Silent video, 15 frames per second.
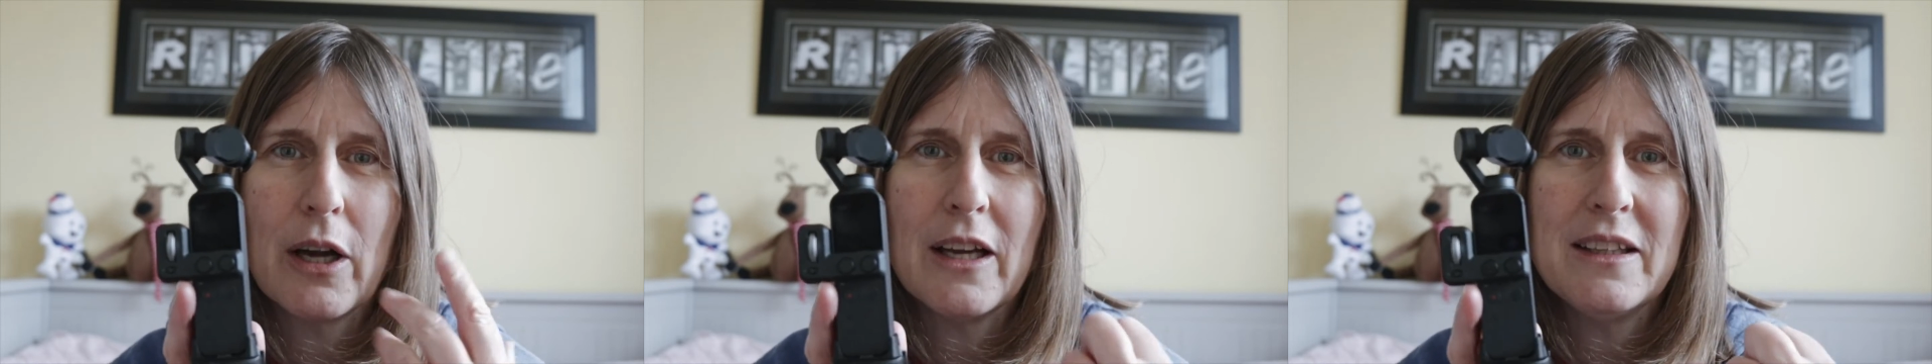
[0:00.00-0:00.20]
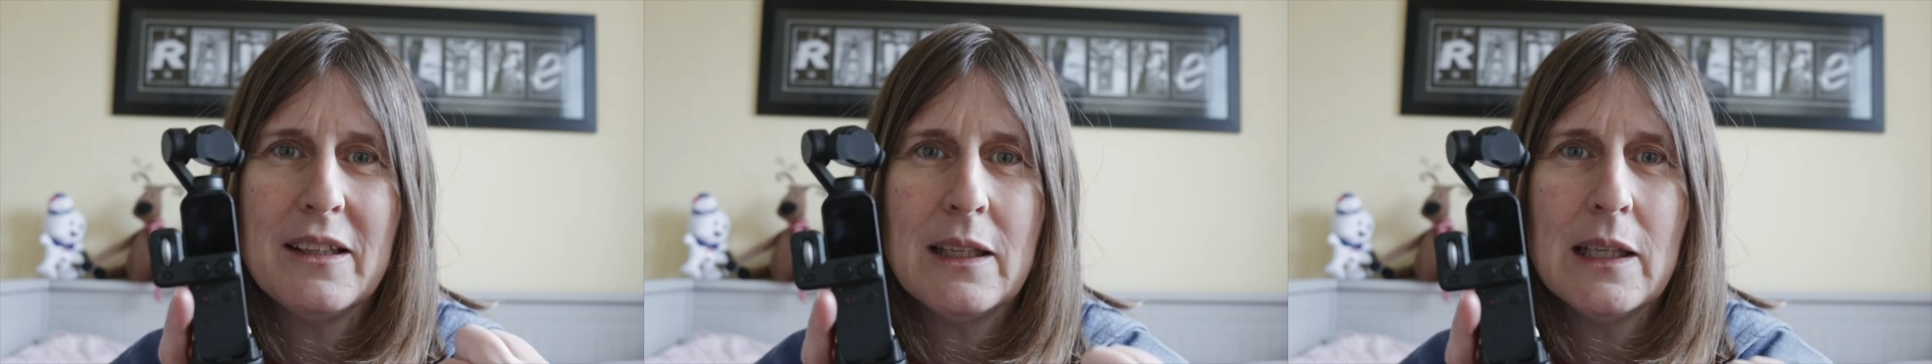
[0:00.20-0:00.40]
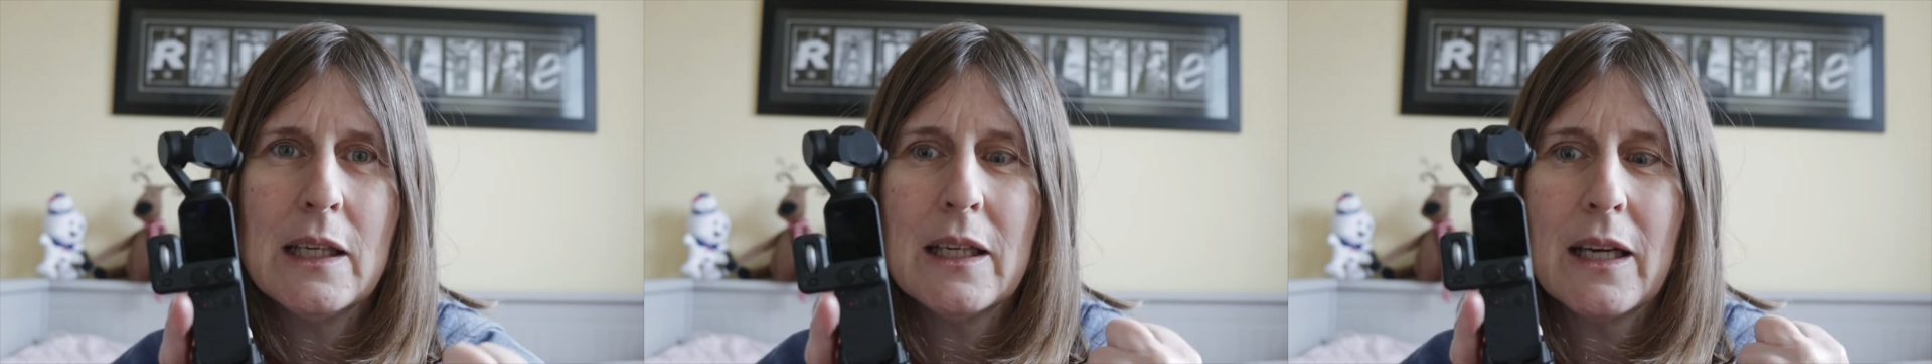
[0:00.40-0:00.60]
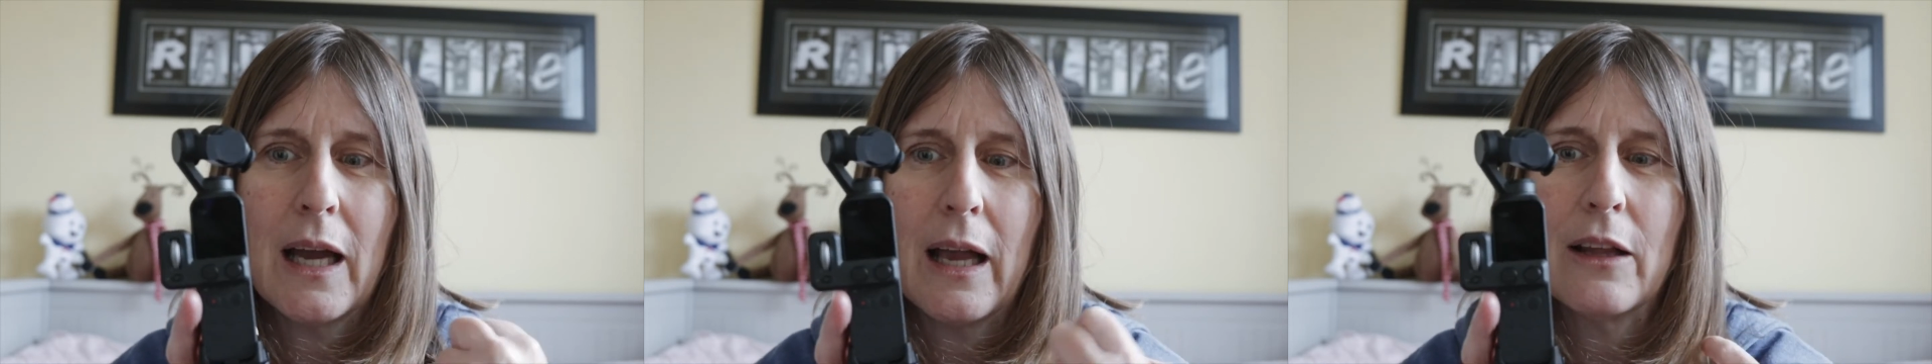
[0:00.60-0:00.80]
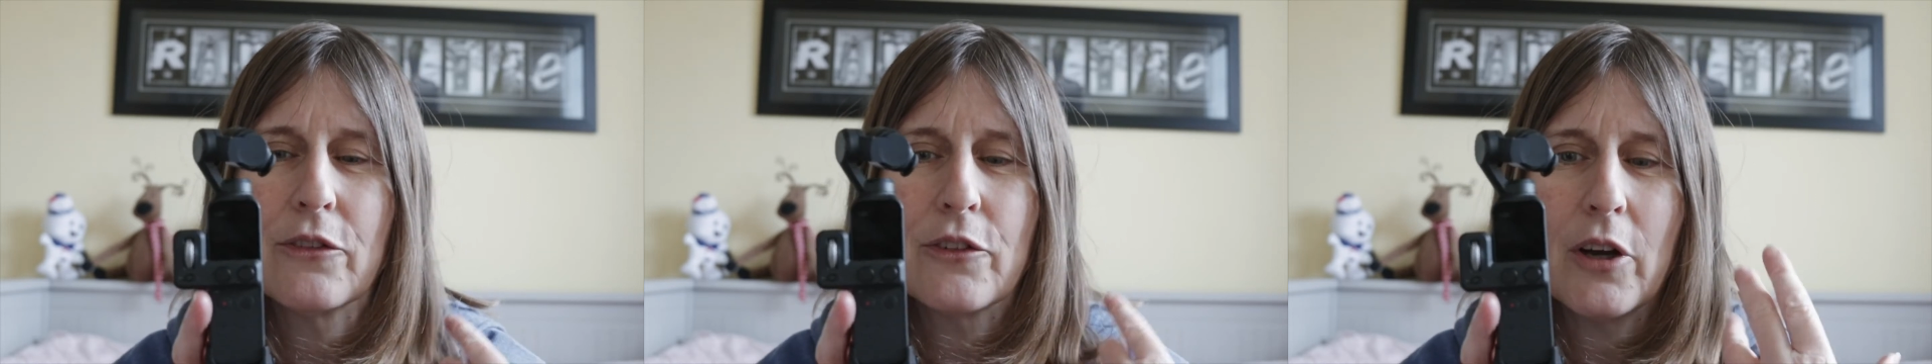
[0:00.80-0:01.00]
a year
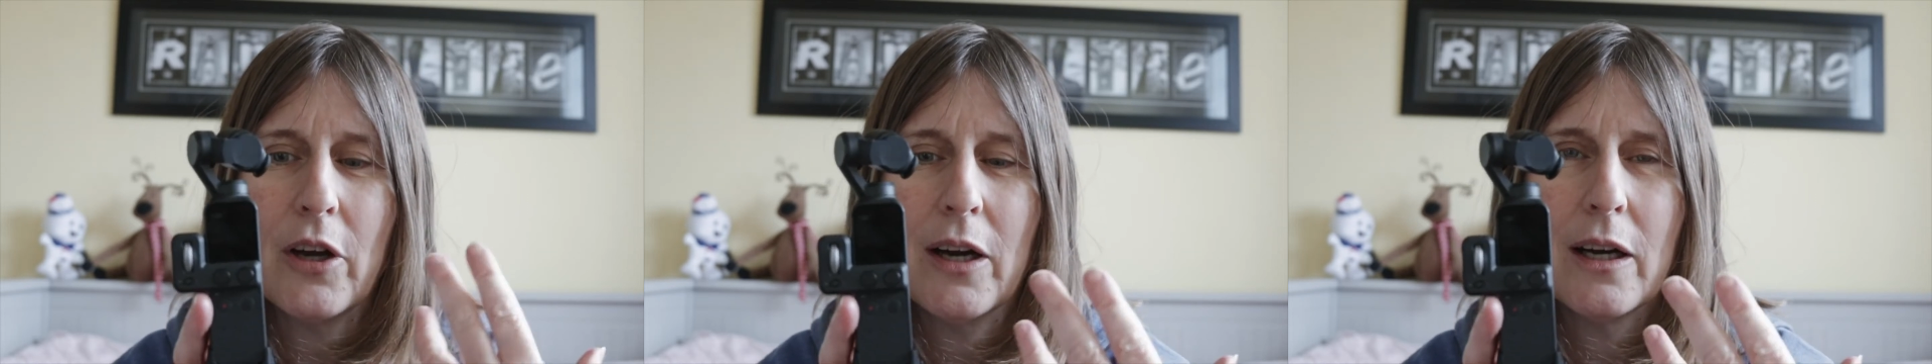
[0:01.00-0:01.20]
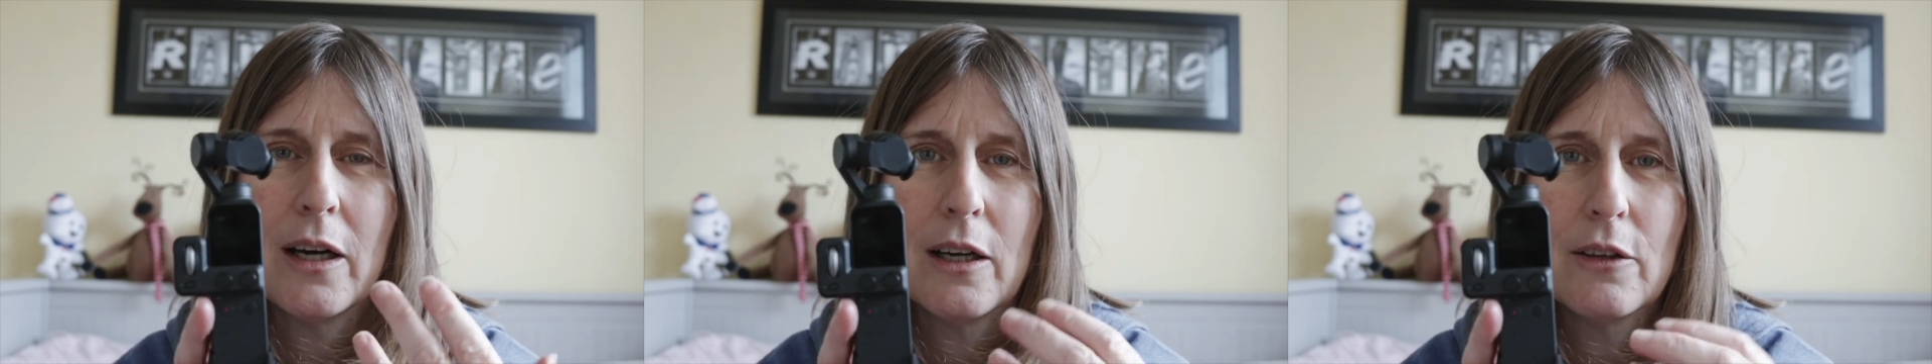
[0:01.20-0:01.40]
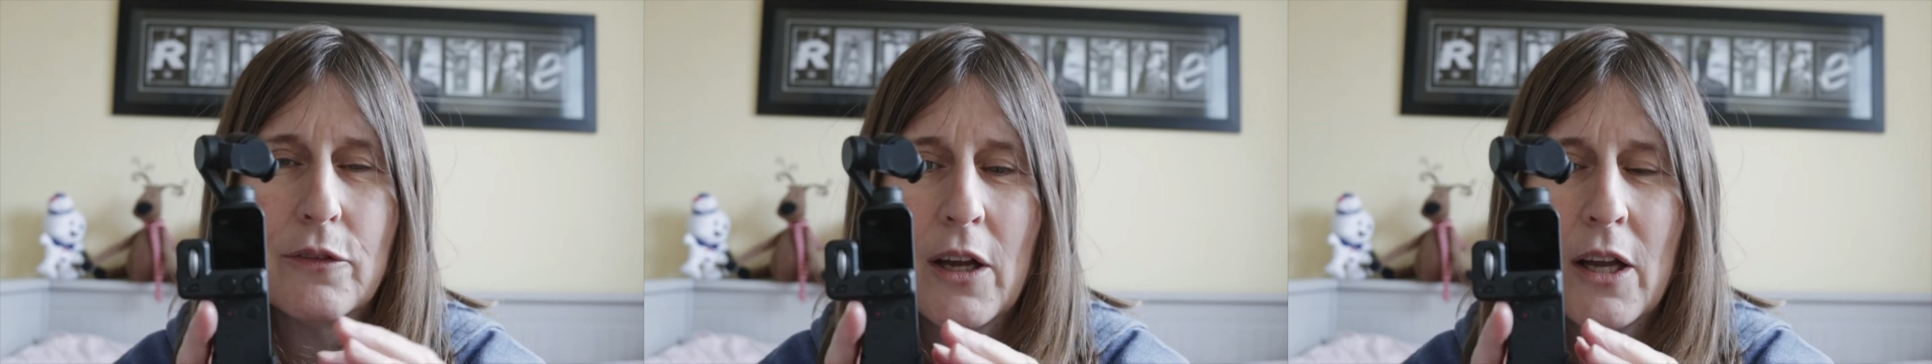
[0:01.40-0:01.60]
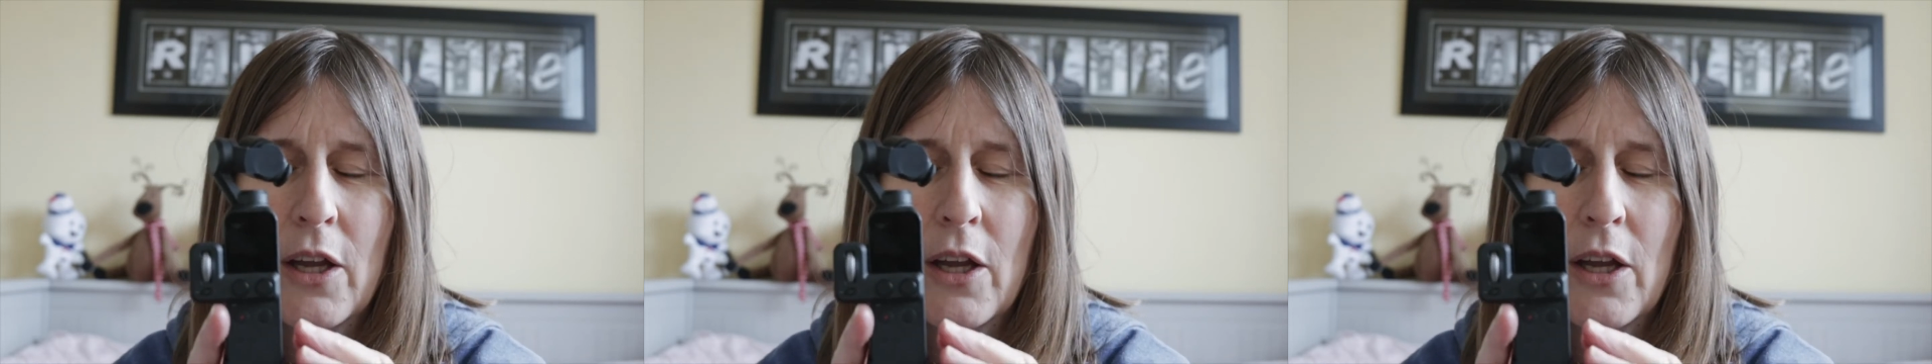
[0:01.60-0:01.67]
and a half.